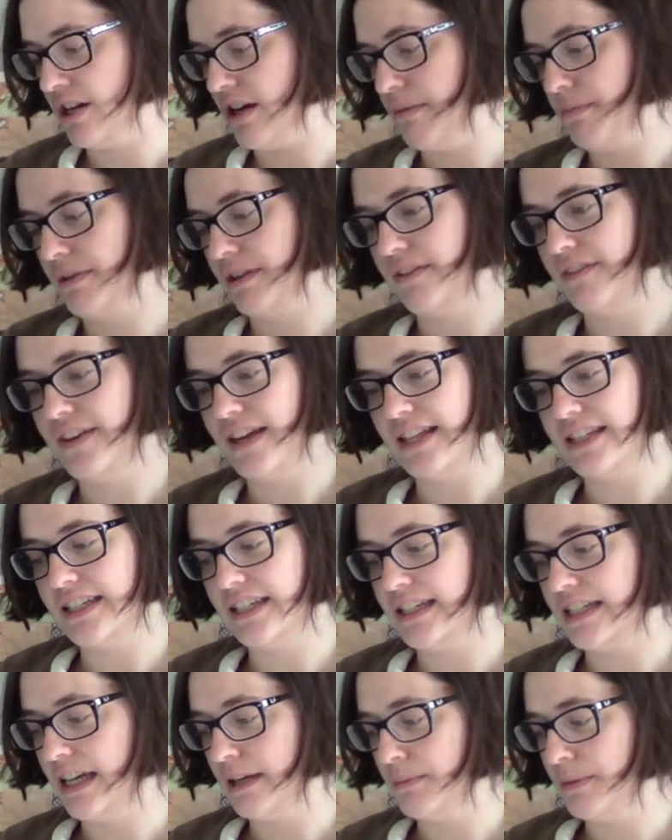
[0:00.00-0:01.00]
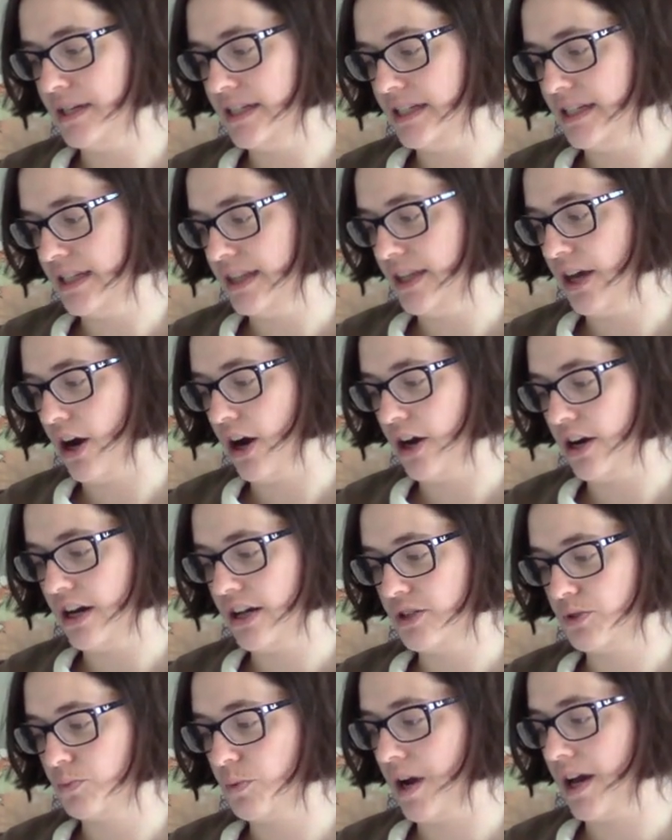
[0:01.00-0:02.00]
I believe Nancy Tillman did the art
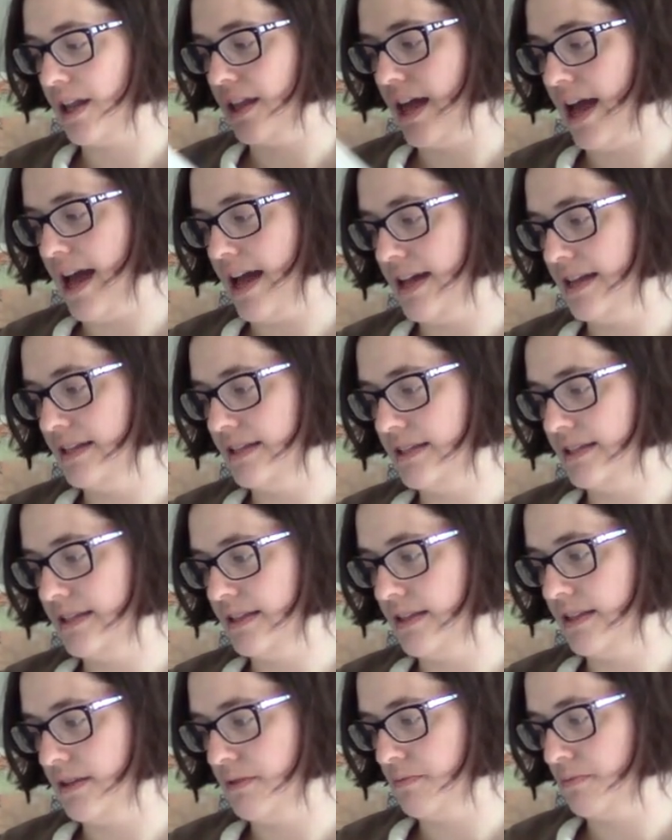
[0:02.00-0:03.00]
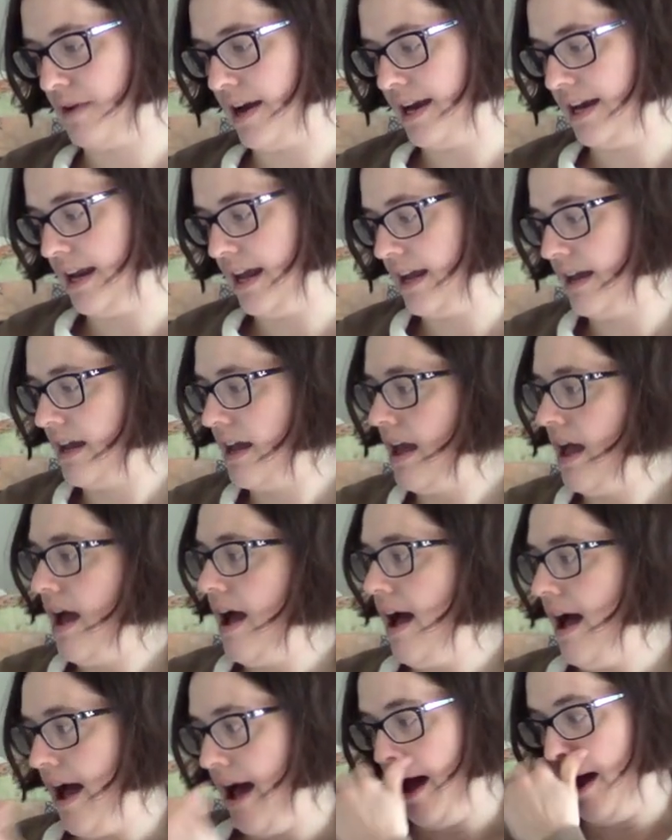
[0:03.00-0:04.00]
as well as the writing.
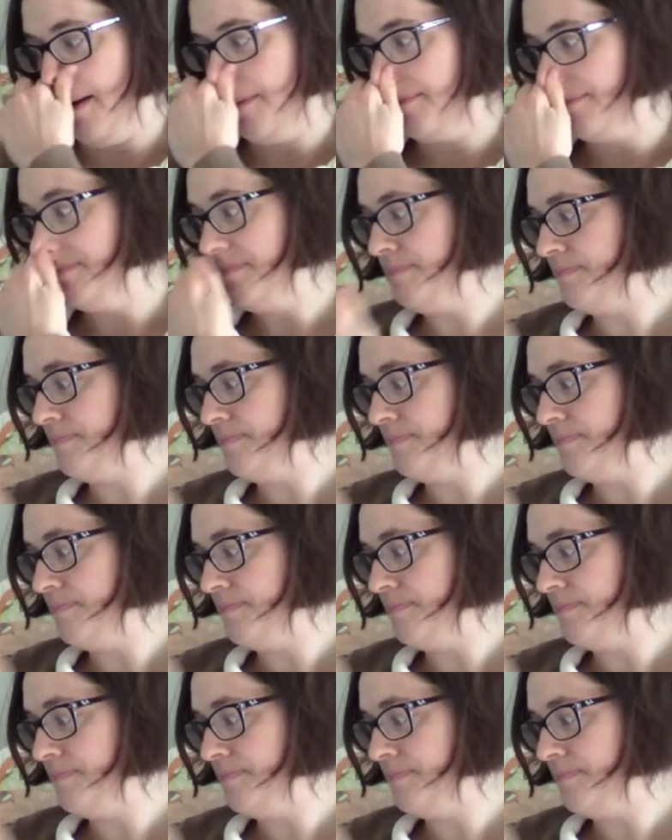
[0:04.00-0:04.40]
And